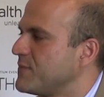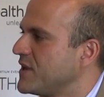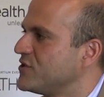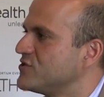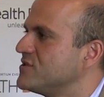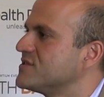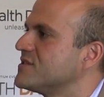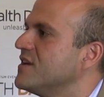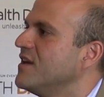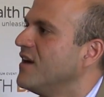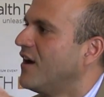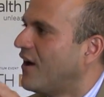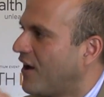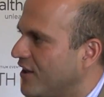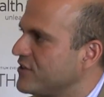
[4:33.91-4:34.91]
patients
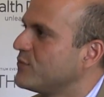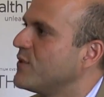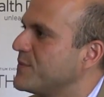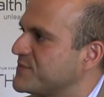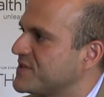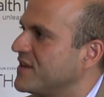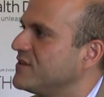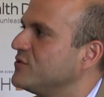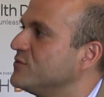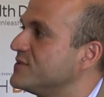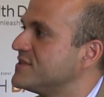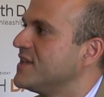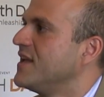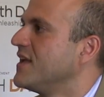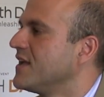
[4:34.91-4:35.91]
on the website who
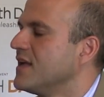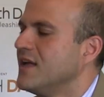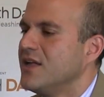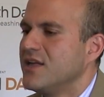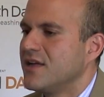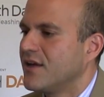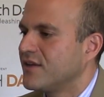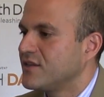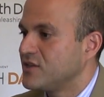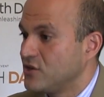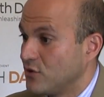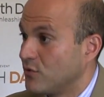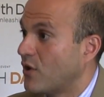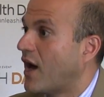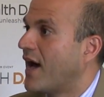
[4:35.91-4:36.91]
say,
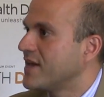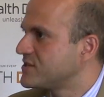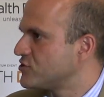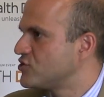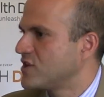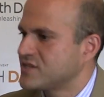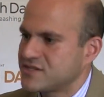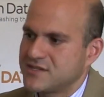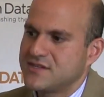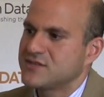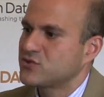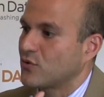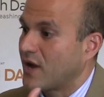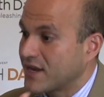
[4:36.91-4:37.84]
I suggested this, or